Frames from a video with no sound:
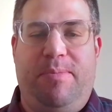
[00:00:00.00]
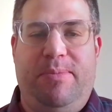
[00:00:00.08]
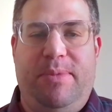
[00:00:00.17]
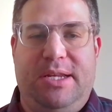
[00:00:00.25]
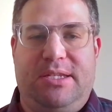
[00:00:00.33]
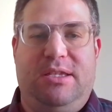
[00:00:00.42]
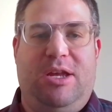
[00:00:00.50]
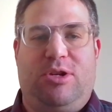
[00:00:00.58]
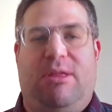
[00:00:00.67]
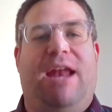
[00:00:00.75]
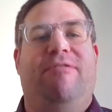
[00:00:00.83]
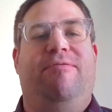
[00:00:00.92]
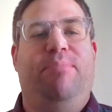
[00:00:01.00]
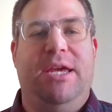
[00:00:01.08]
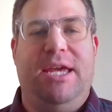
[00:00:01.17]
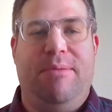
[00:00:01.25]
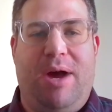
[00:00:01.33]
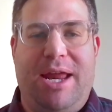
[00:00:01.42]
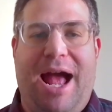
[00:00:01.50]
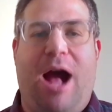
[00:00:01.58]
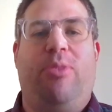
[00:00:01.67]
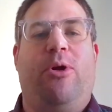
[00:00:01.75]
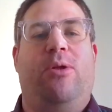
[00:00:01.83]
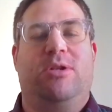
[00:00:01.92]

There's a lot of PE money out there.